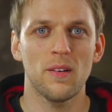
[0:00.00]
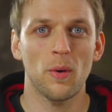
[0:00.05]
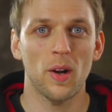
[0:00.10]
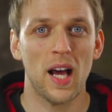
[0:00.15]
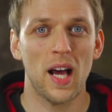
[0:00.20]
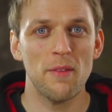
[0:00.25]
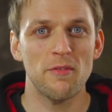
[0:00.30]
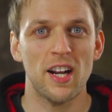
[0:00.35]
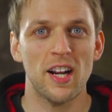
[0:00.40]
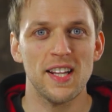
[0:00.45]
Well,
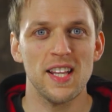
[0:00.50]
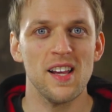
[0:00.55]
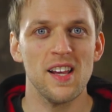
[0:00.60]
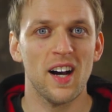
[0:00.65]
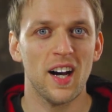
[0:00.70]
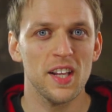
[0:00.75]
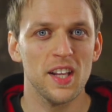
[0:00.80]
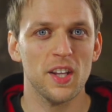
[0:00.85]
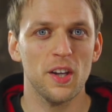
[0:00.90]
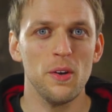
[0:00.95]
I'm ready.
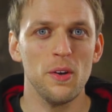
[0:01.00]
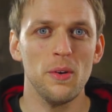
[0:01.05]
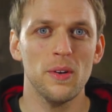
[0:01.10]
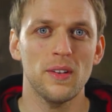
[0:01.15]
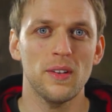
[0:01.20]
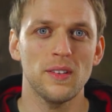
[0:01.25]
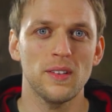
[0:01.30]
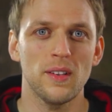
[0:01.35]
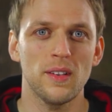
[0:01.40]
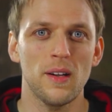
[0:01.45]
Are you?
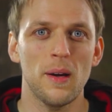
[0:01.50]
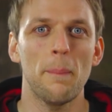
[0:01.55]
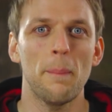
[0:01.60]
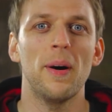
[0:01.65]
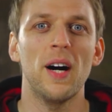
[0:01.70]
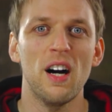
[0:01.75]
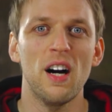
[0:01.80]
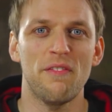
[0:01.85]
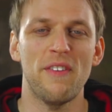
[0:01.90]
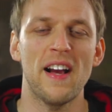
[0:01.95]

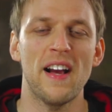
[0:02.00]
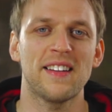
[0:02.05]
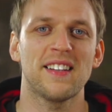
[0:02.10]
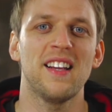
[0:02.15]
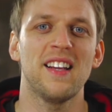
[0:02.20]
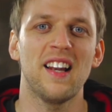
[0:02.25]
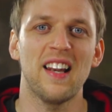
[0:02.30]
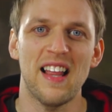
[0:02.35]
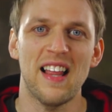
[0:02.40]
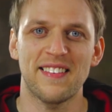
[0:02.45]
Perfect.
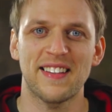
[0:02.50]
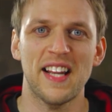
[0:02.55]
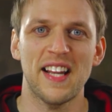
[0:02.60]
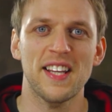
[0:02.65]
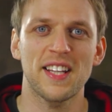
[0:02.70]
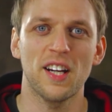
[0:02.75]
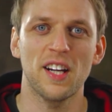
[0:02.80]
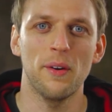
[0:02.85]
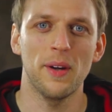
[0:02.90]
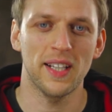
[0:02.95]
Let's get
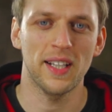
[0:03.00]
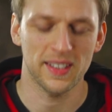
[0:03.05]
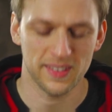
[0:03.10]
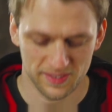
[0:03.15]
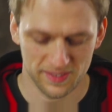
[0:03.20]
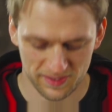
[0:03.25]
it going.